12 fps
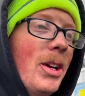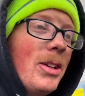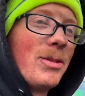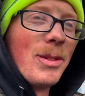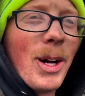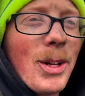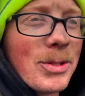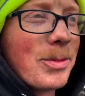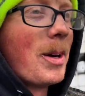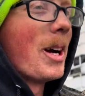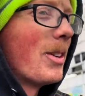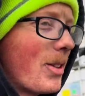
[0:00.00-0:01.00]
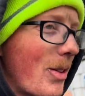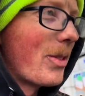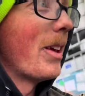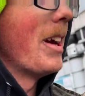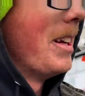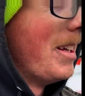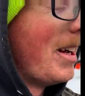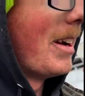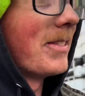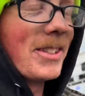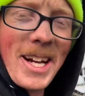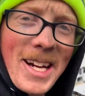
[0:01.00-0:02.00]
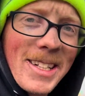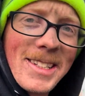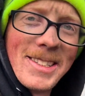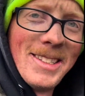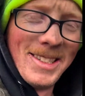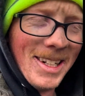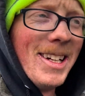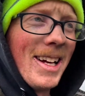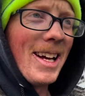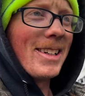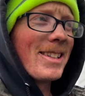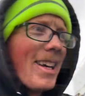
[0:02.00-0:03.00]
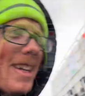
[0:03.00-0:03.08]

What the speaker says: $3 a mile all day, every day. Hell yeah.